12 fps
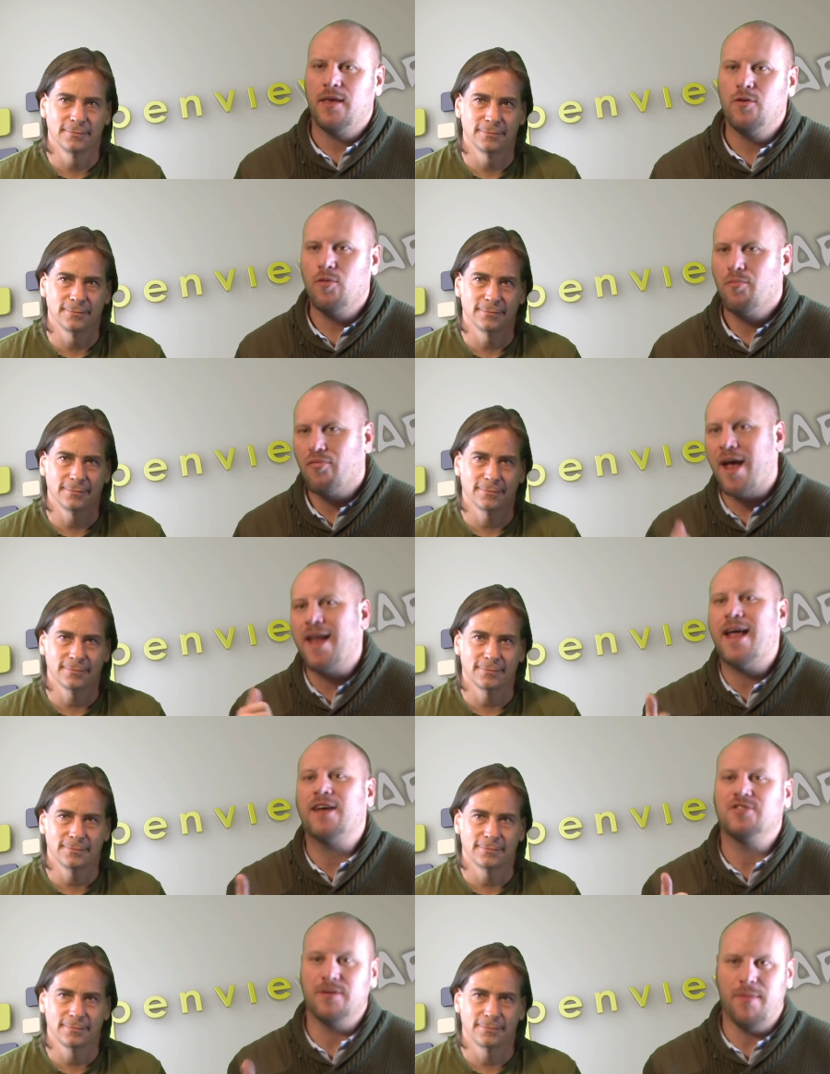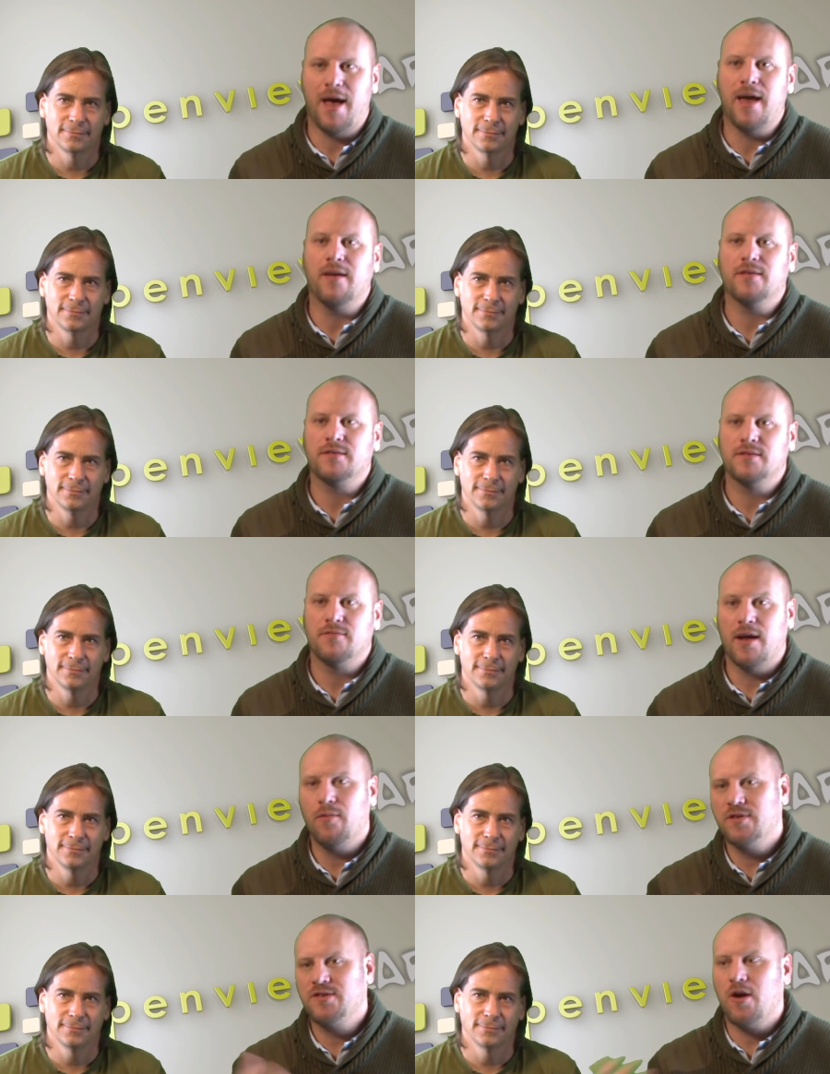Speaker 1: your brand actually matters,
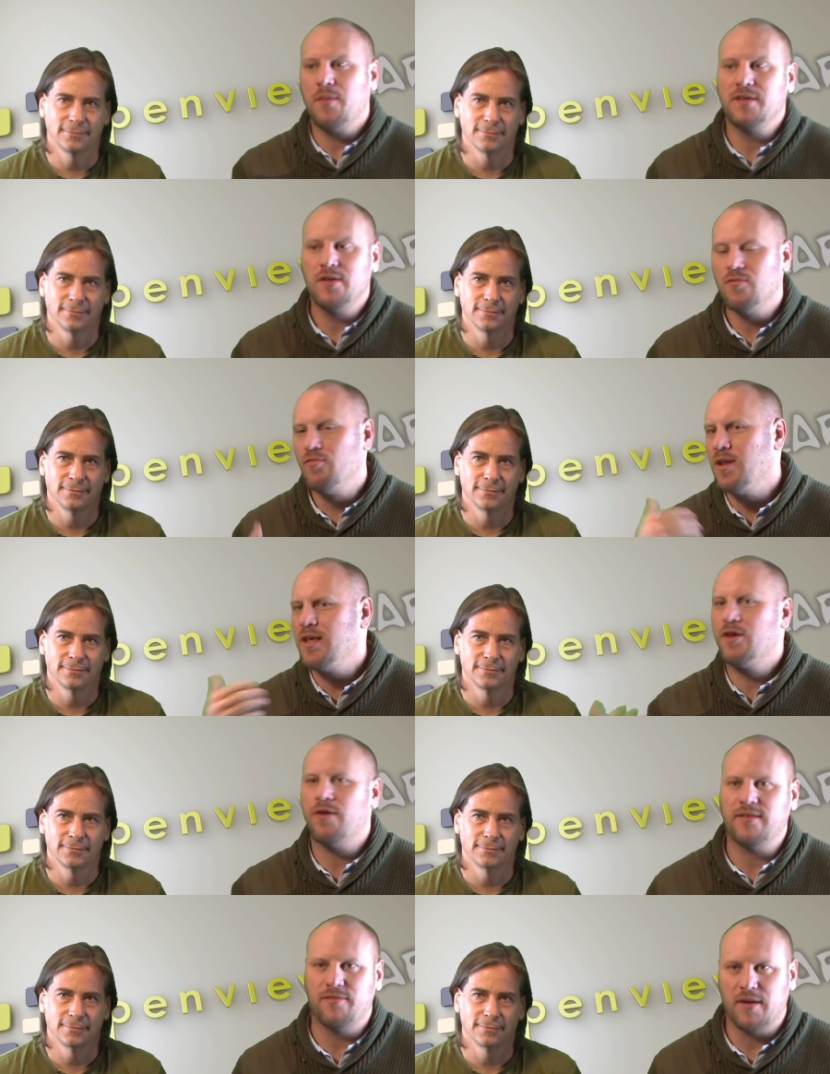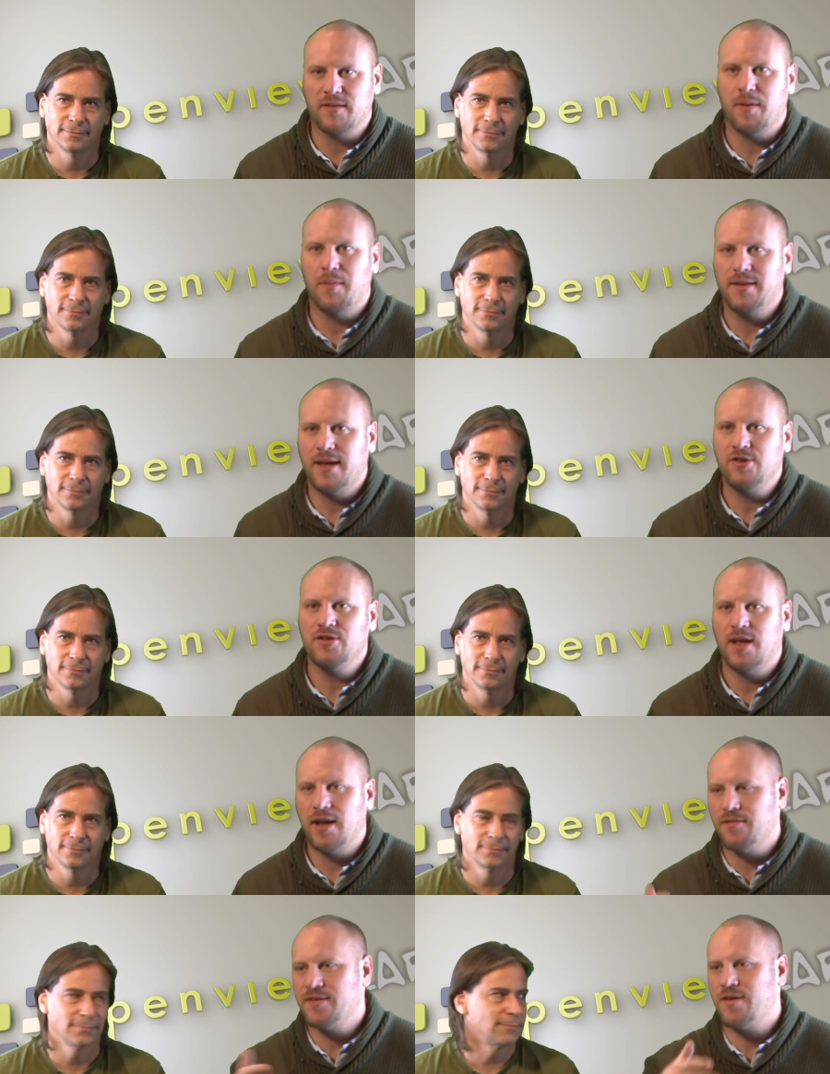right? Where startups can do really aggressive experimentation,
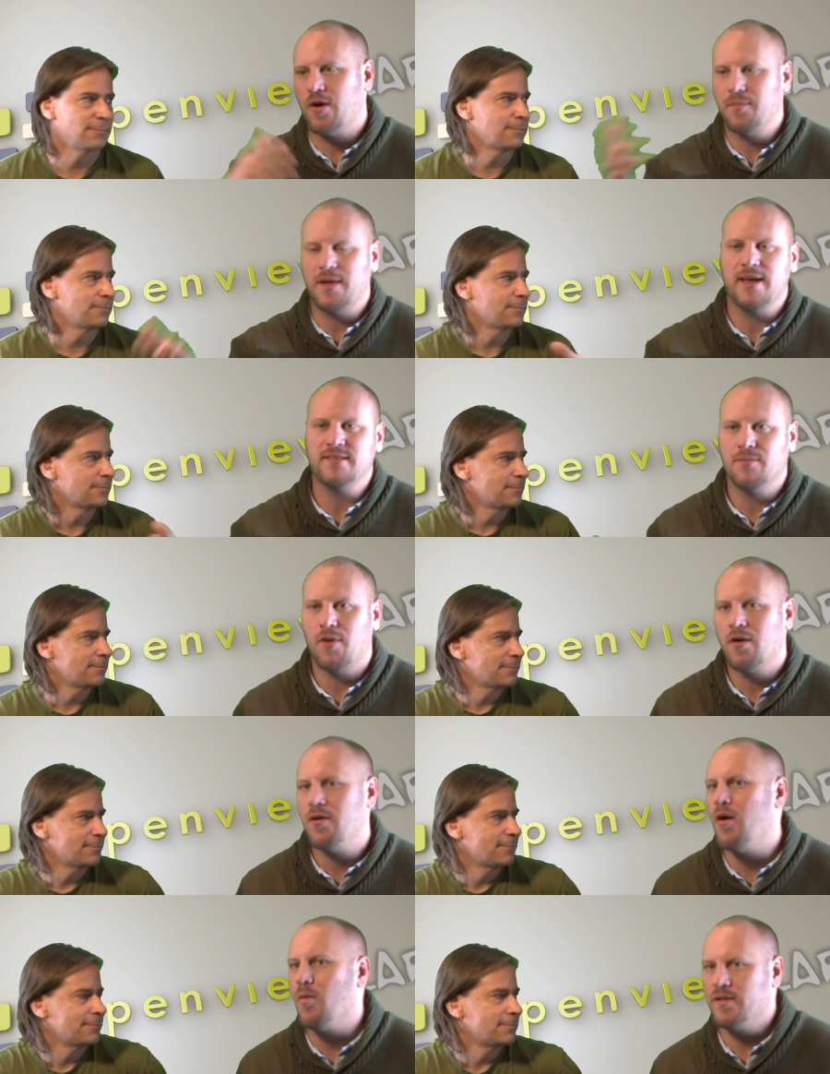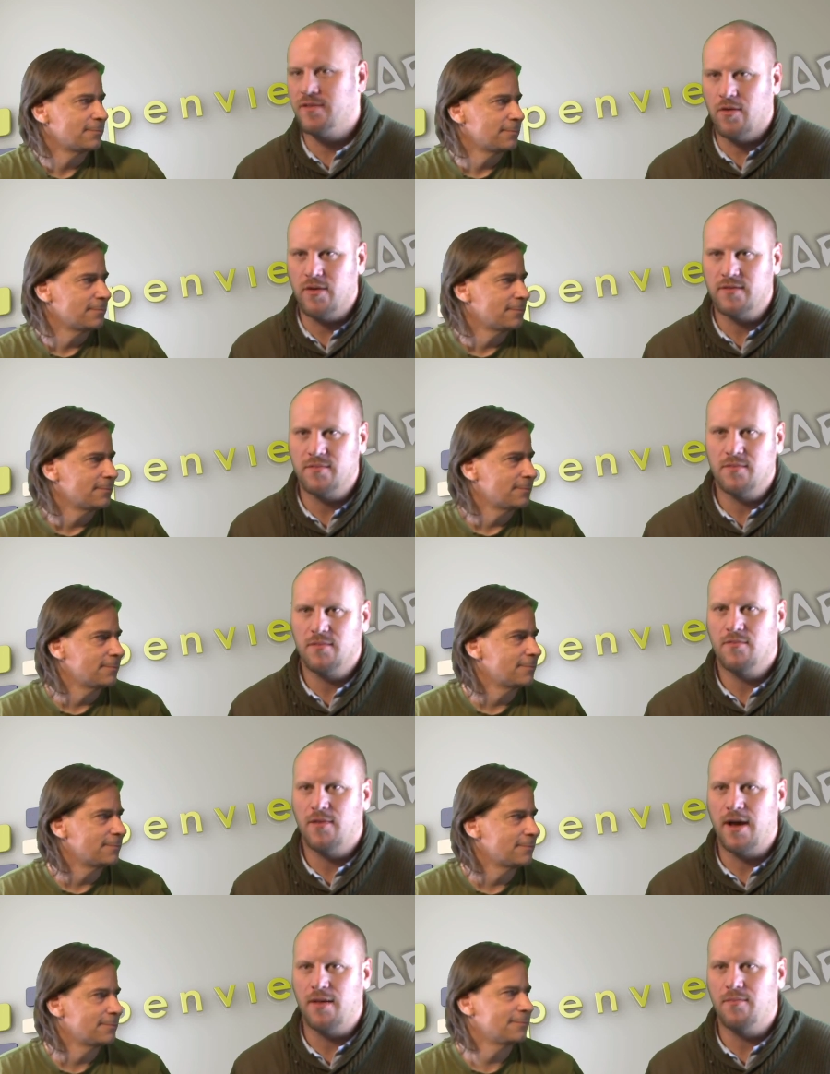and if a startup dies tomorrow, no one's noticed,
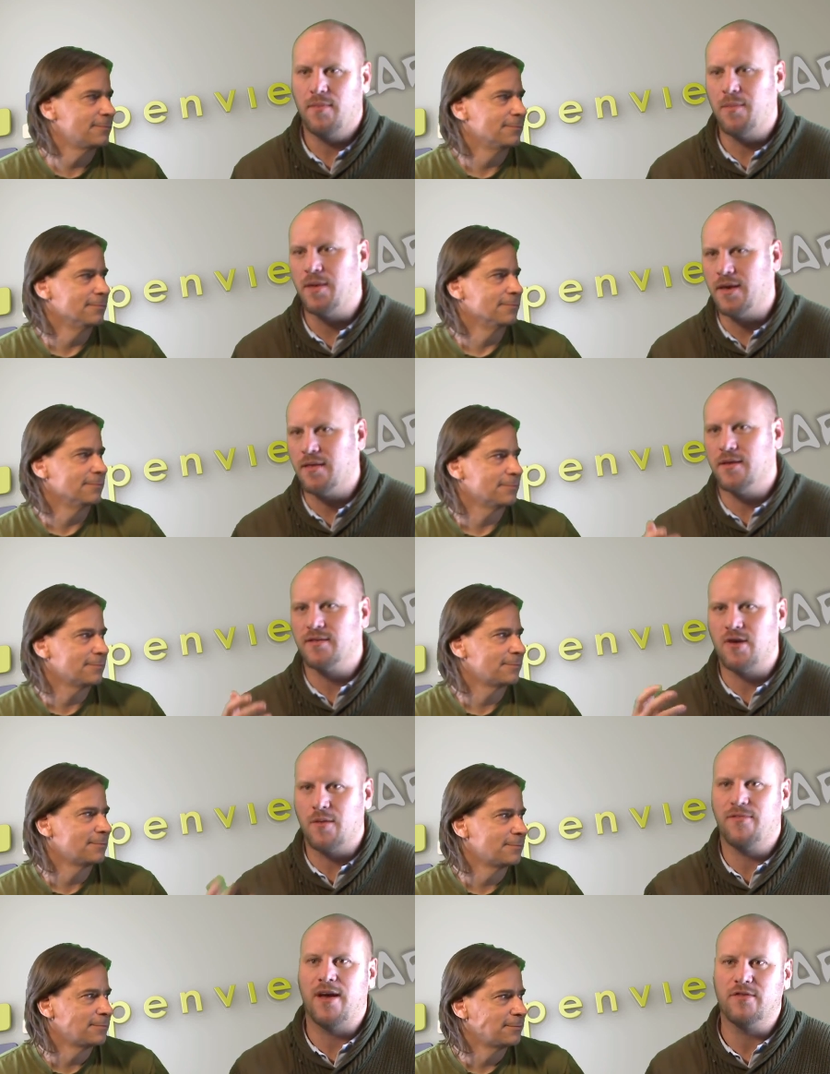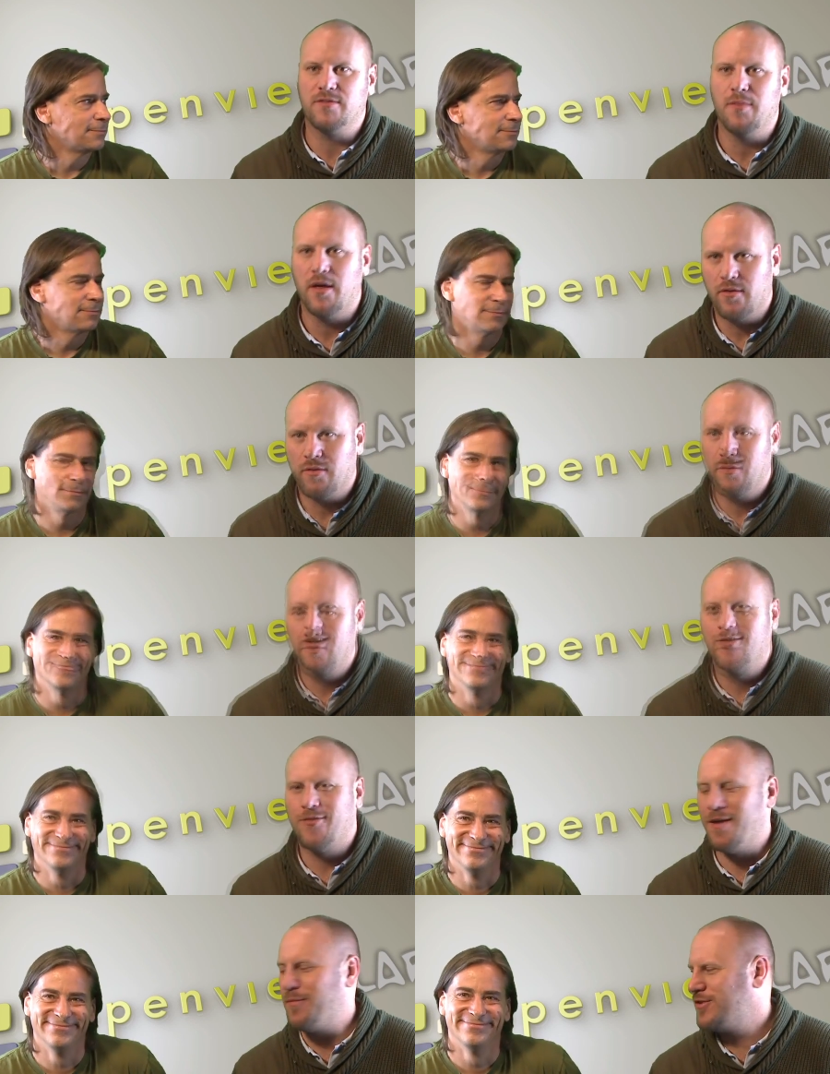right? Maybe the startup founder's mother,
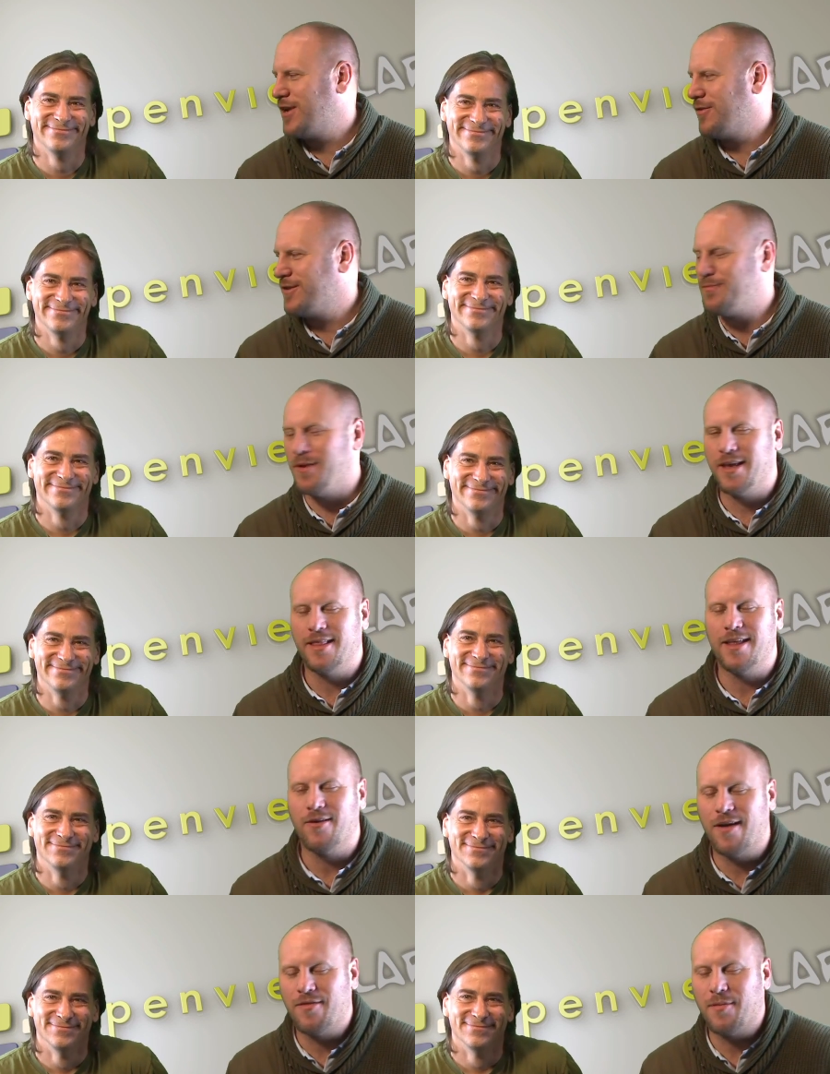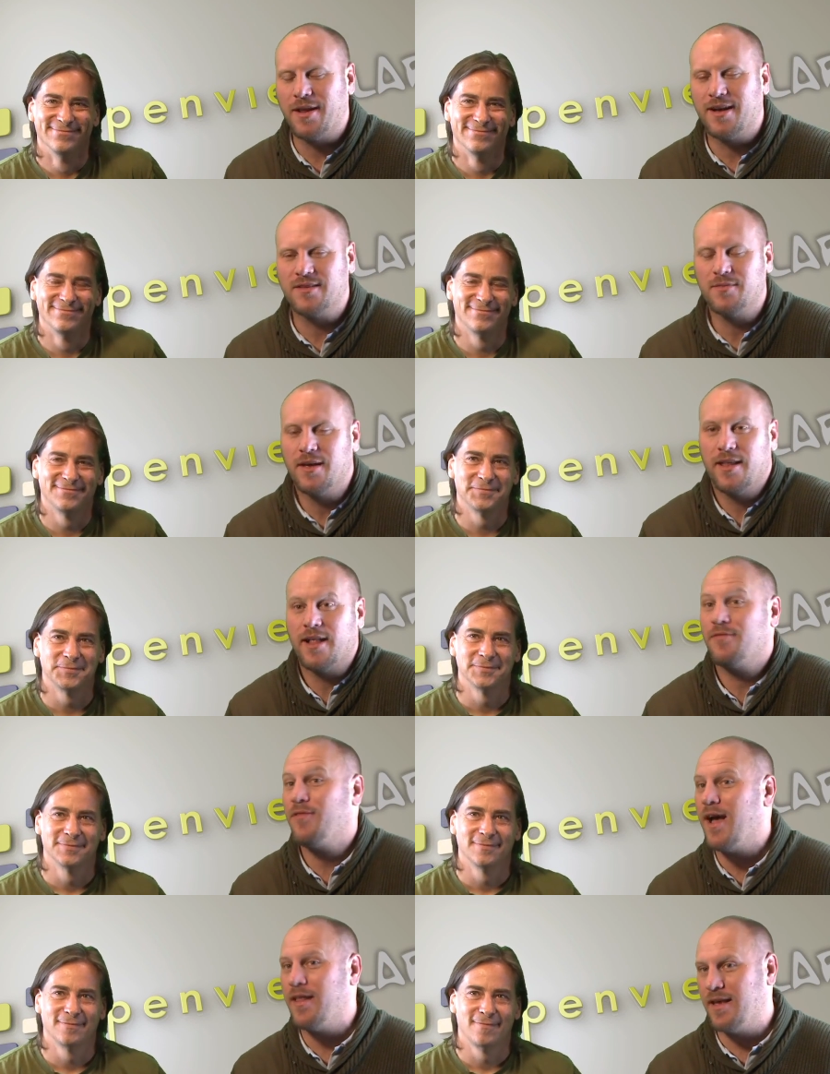right? But generally speaking, they don't have that many customers. That's
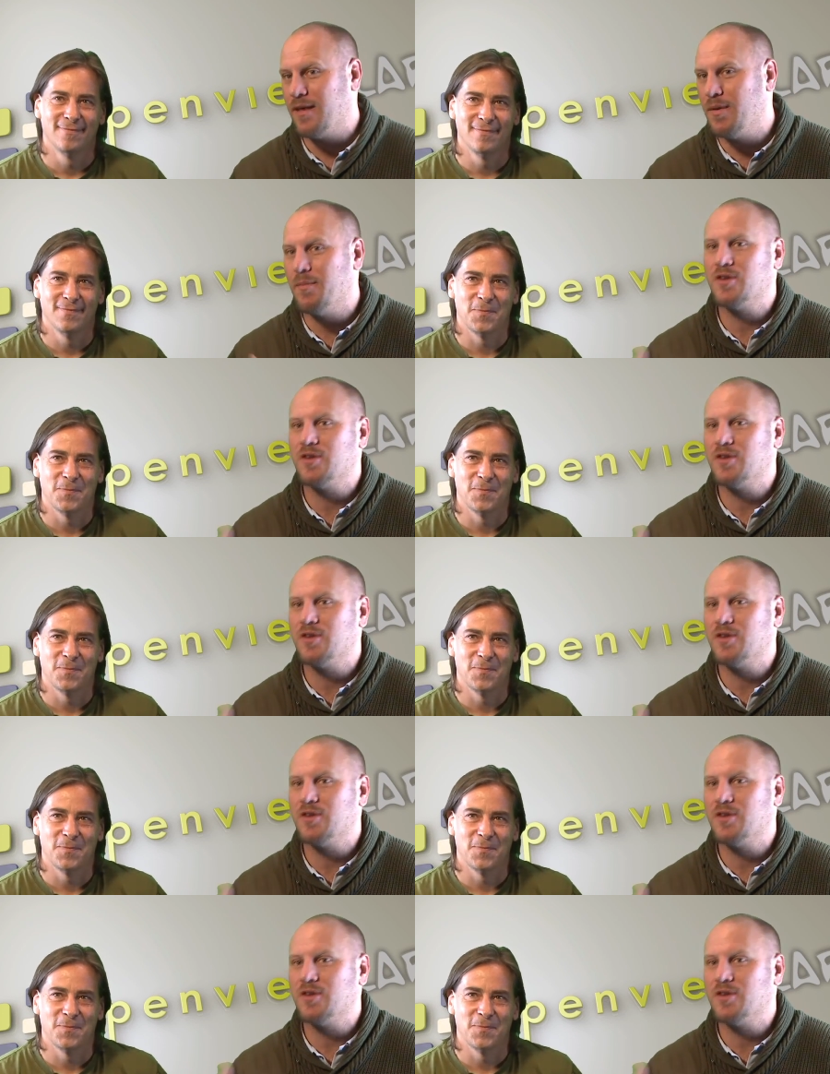fine. They can be